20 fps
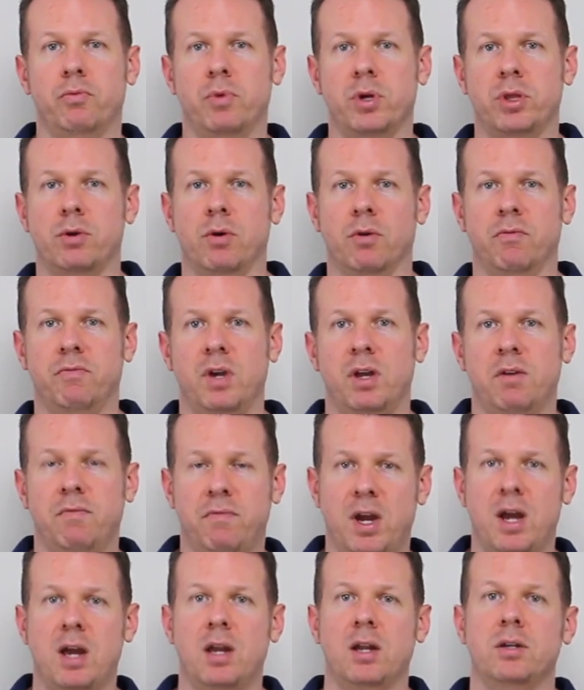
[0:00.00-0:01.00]
With your vent
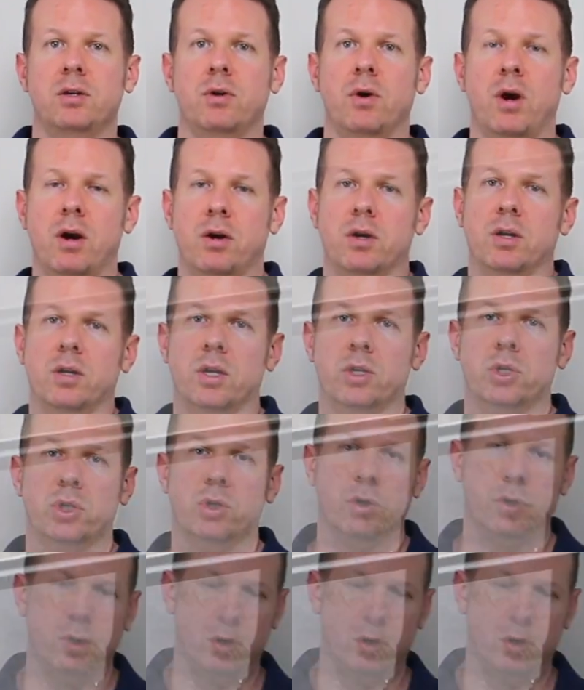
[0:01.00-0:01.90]
fan and your air conditioner,